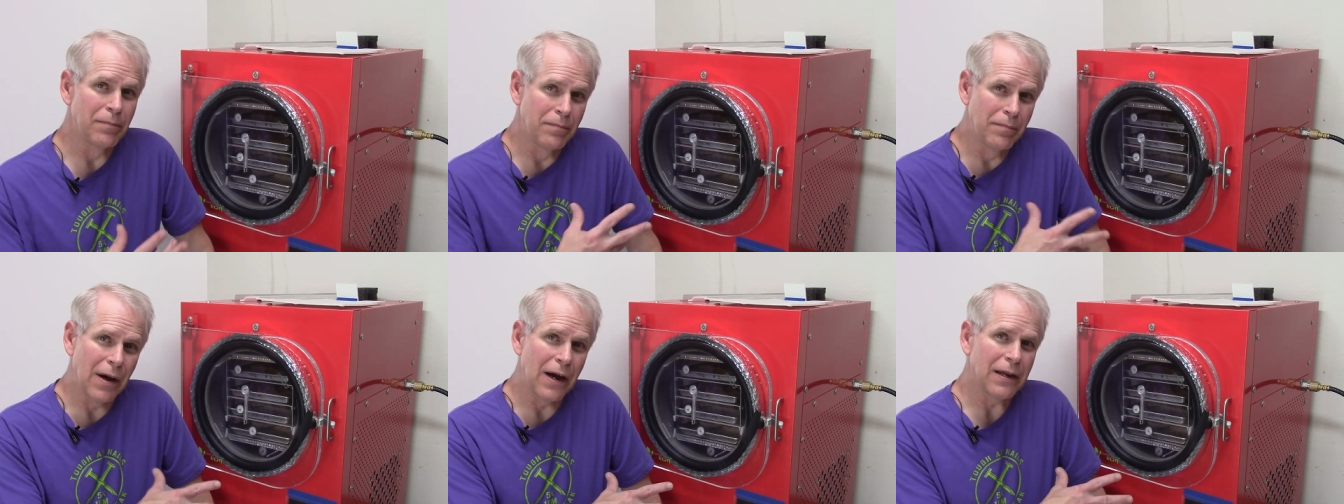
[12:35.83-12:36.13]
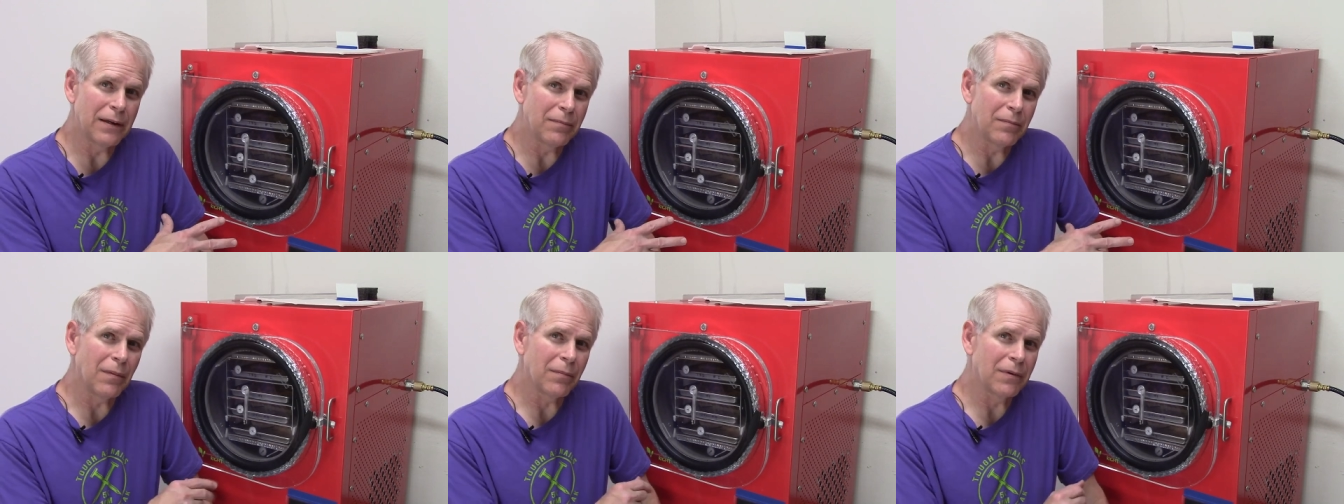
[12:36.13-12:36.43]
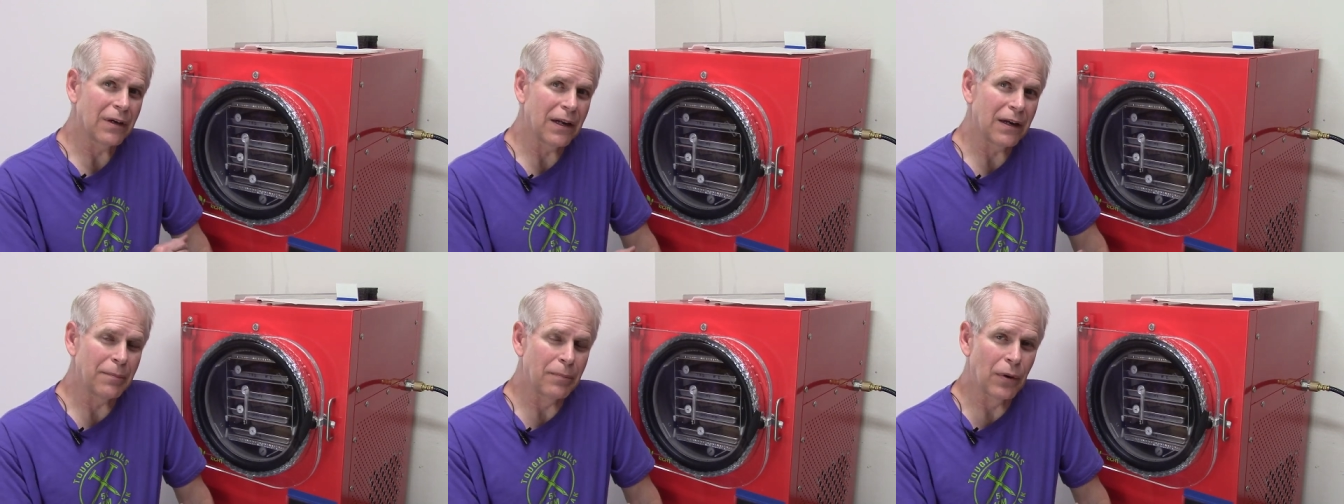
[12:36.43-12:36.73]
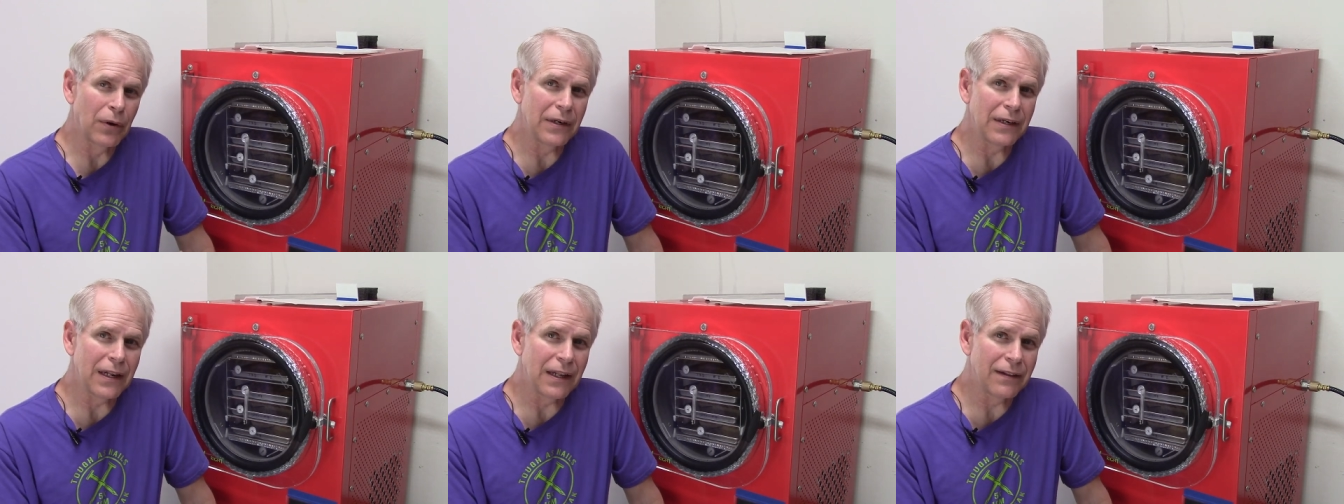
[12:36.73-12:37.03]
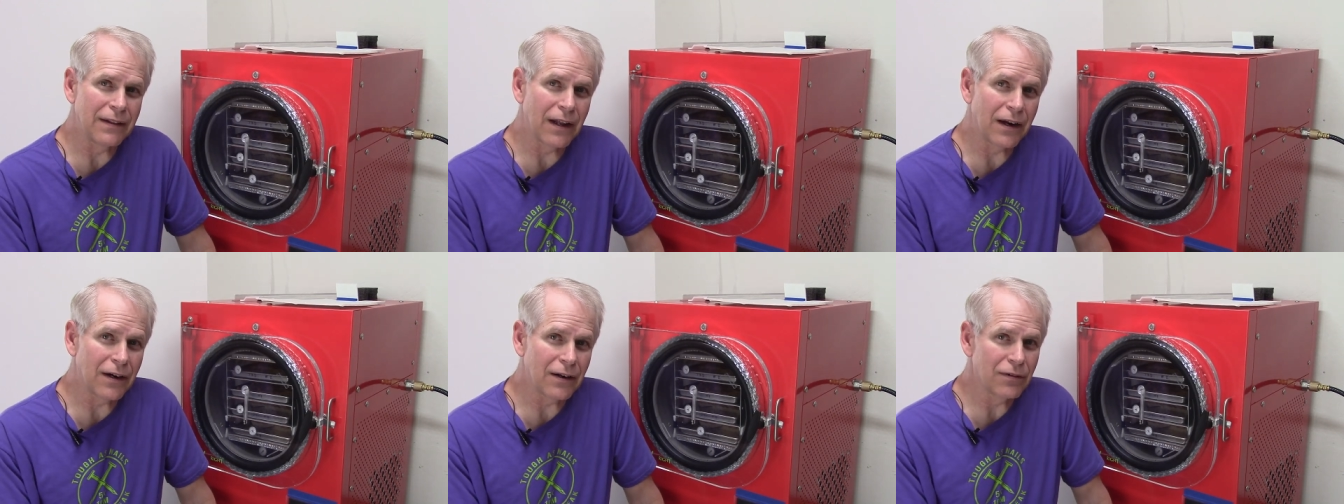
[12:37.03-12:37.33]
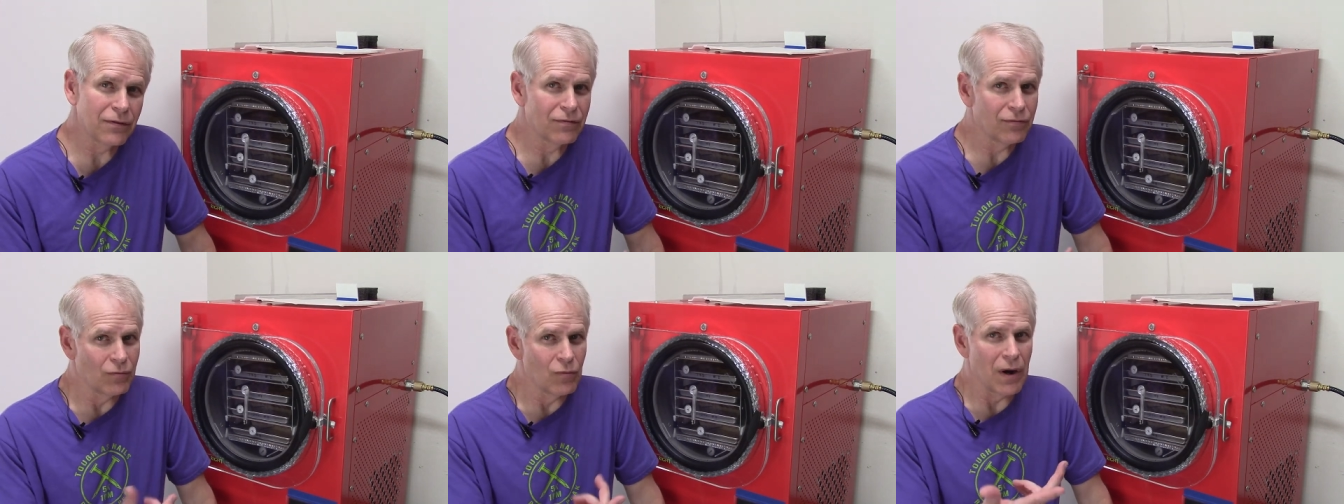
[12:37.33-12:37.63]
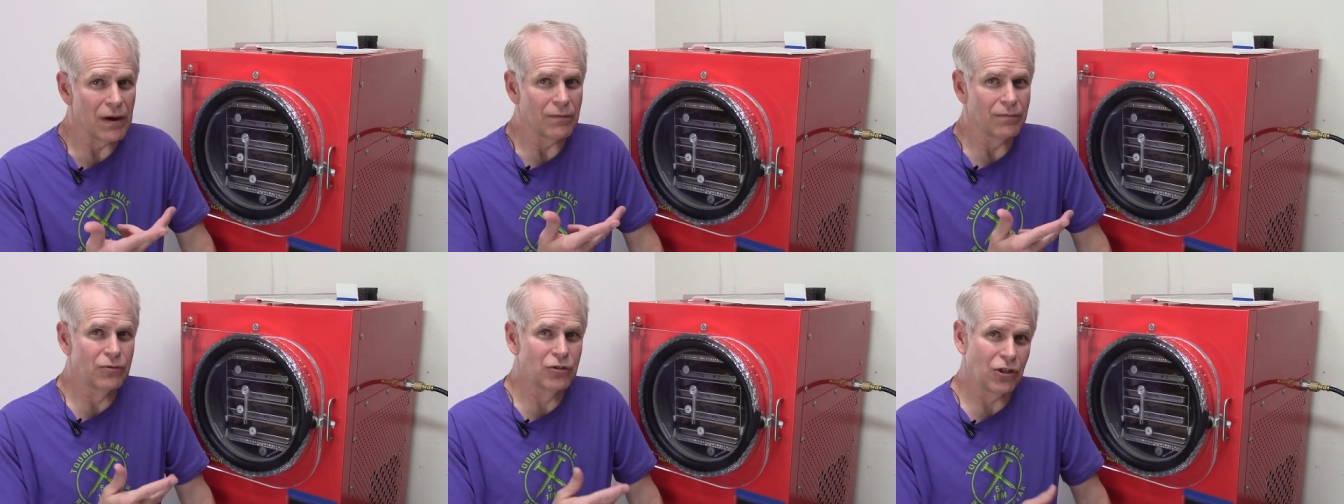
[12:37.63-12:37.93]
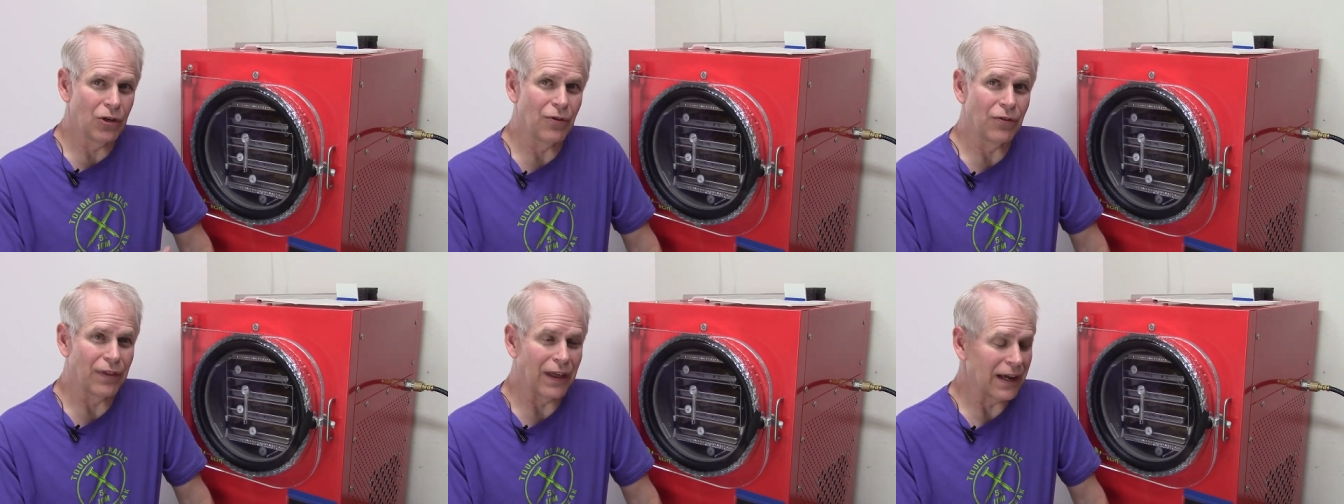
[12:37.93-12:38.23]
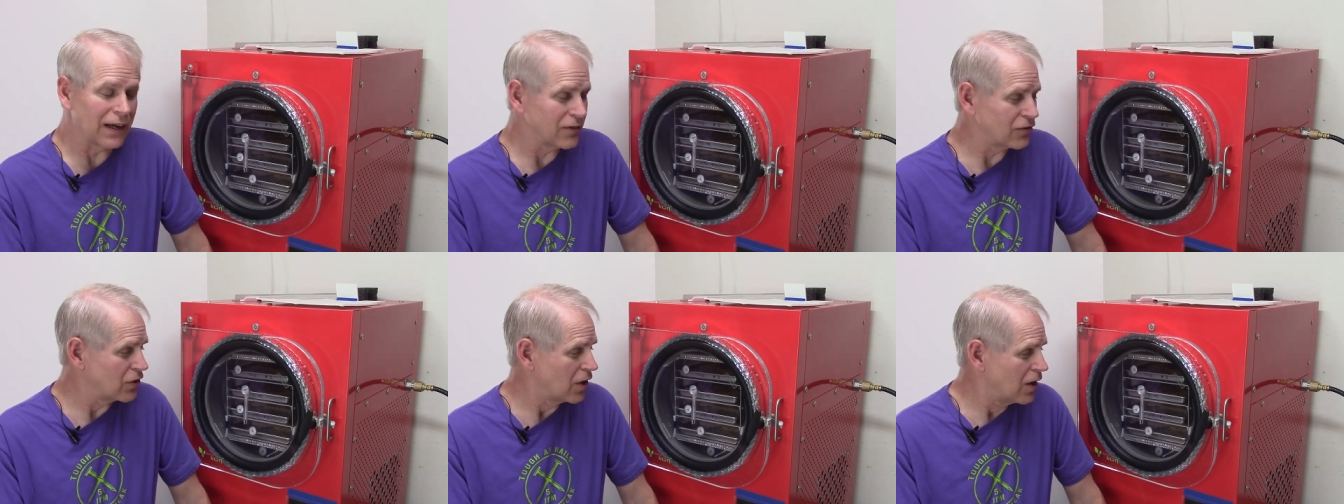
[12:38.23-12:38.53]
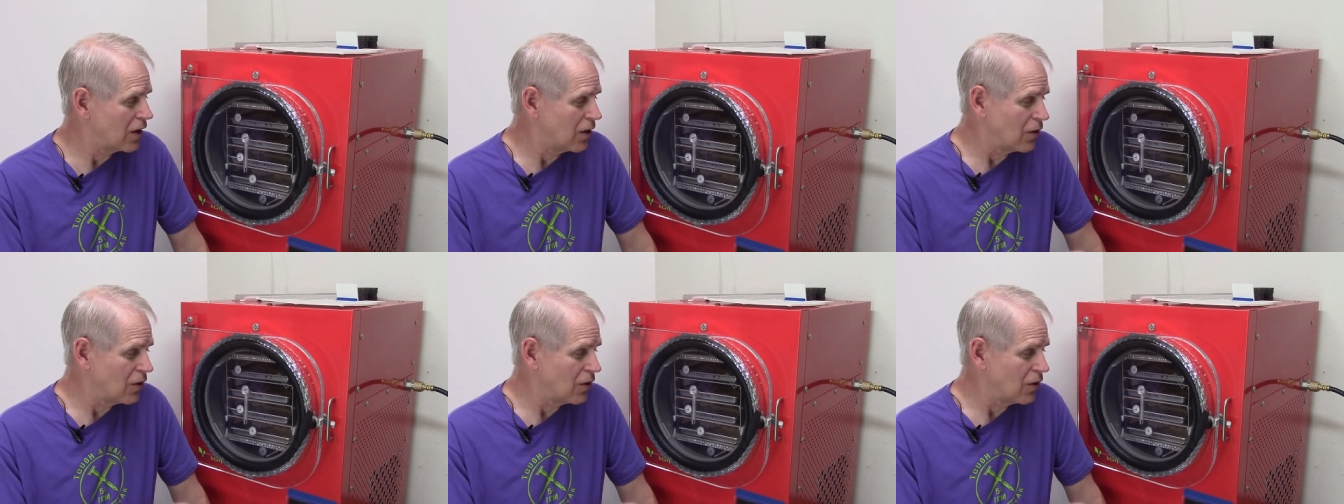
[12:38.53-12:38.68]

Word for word: but I'm gonna put it in there, well, two things.